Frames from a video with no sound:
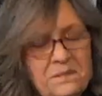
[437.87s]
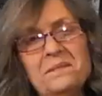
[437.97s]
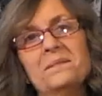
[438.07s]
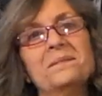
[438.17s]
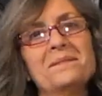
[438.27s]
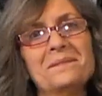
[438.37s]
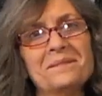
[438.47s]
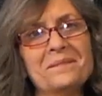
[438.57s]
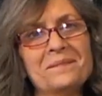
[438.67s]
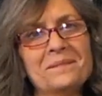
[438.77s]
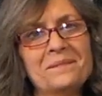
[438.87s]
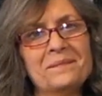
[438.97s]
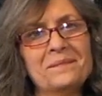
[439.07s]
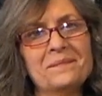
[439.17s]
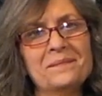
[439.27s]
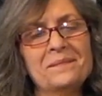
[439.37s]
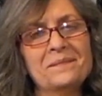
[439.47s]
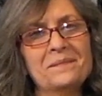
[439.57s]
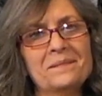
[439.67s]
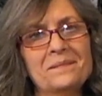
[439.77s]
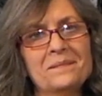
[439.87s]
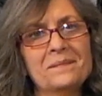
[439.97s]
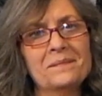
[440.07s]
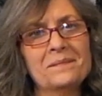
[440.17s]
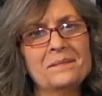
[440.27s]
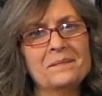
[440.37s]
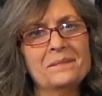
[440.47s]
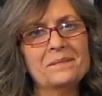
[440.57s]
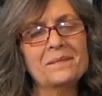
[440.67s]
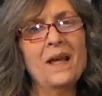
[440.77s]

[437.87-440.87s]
Nothing is said.